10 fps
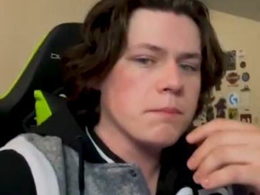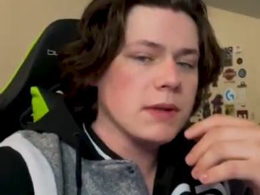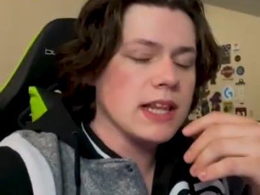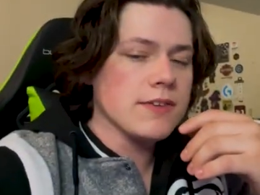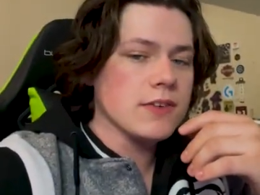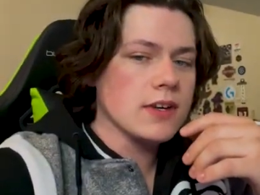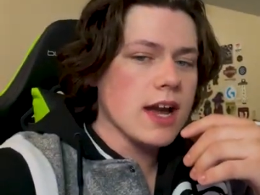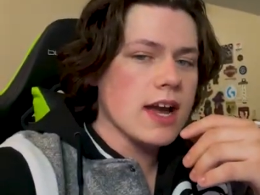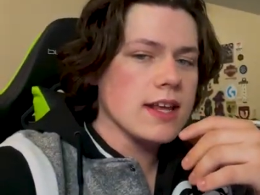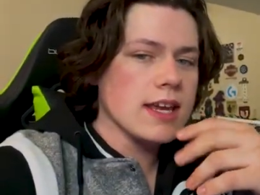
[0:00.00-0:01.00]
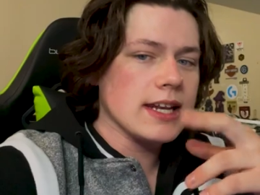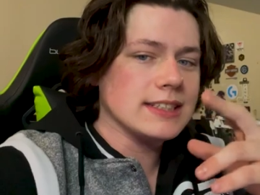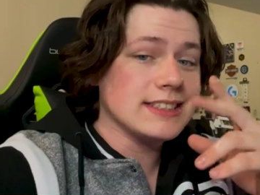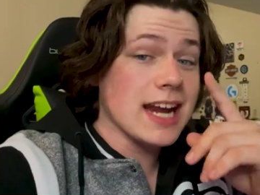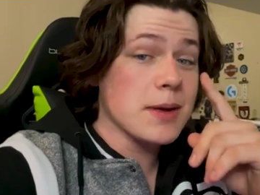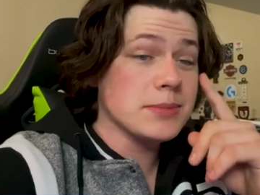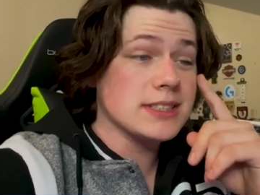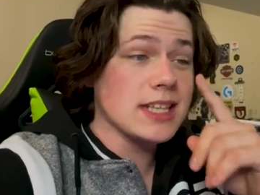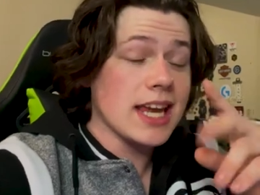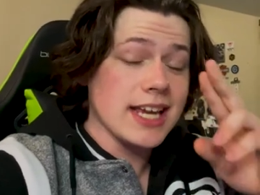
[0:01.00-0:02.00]
Believe it or not, it is time
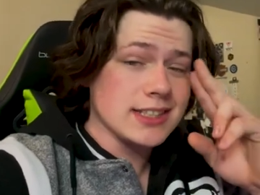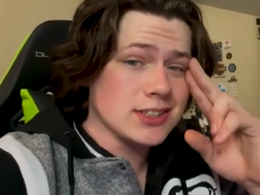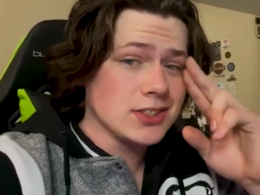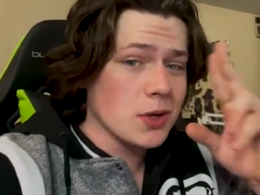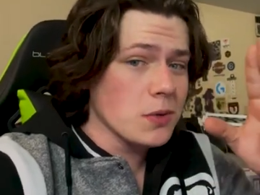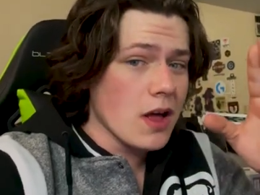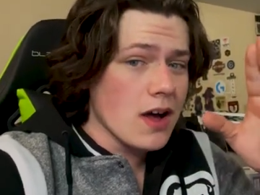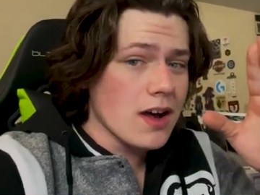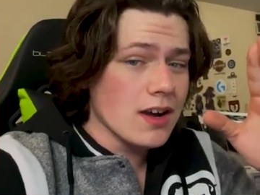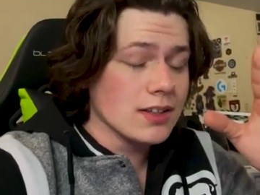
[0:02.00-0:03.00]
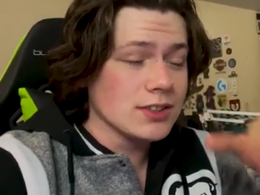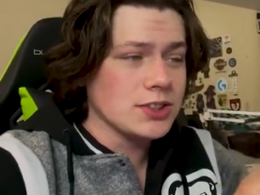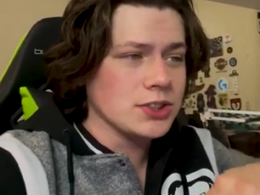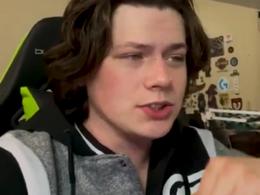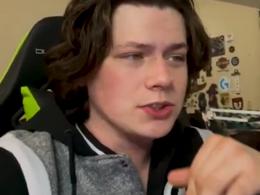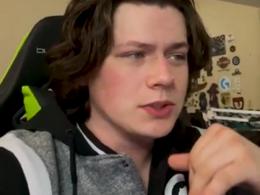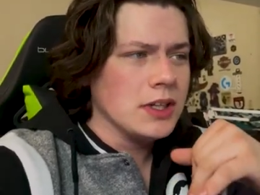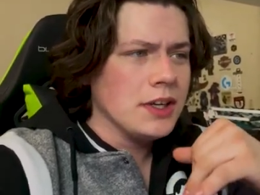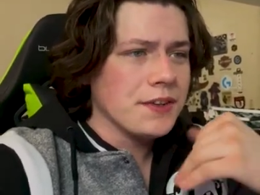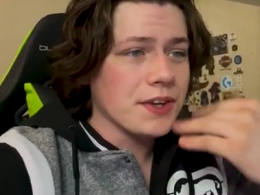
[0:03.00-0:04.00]
to say so long to
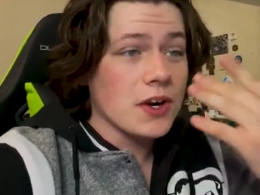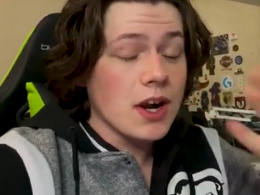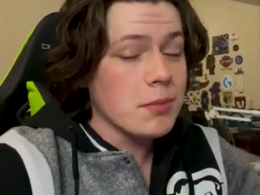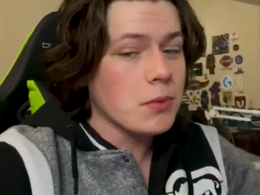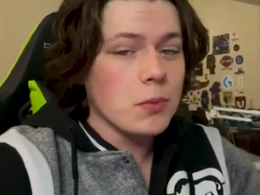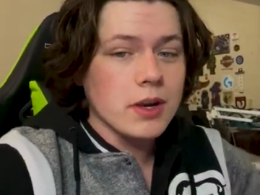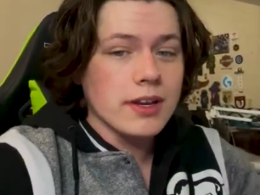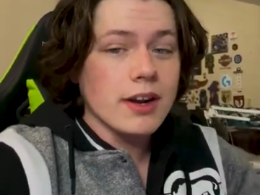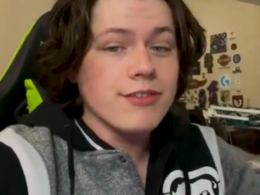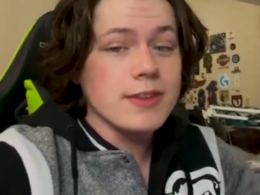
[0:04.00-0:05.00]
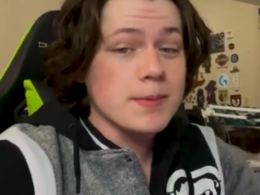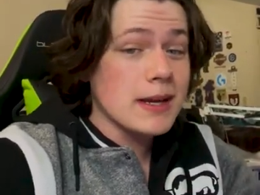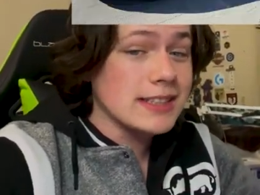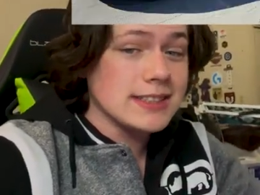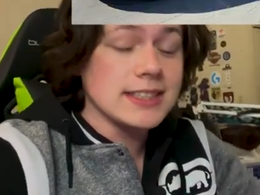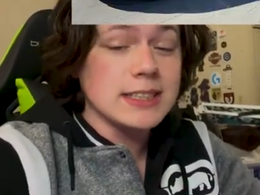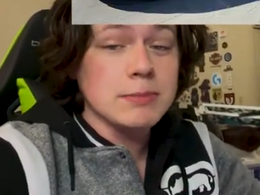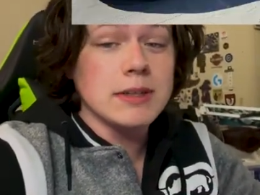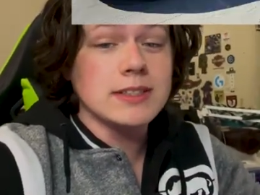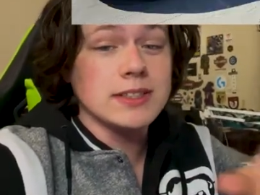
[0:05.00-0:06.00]
the car I've been working on for the past
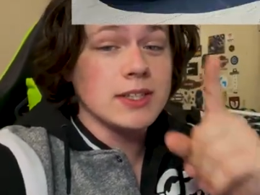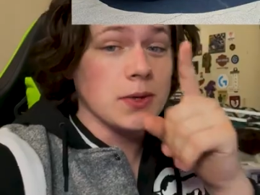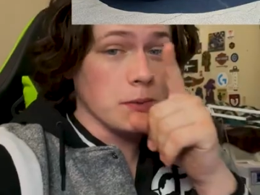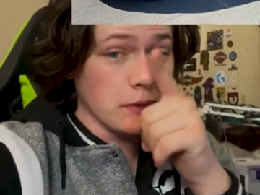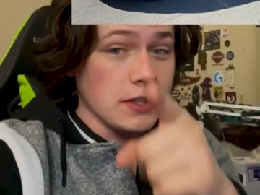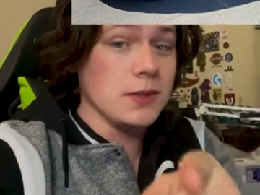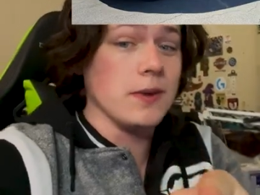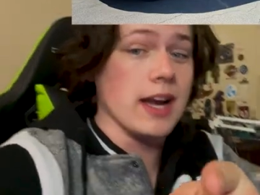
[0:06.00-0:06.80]
6 months with you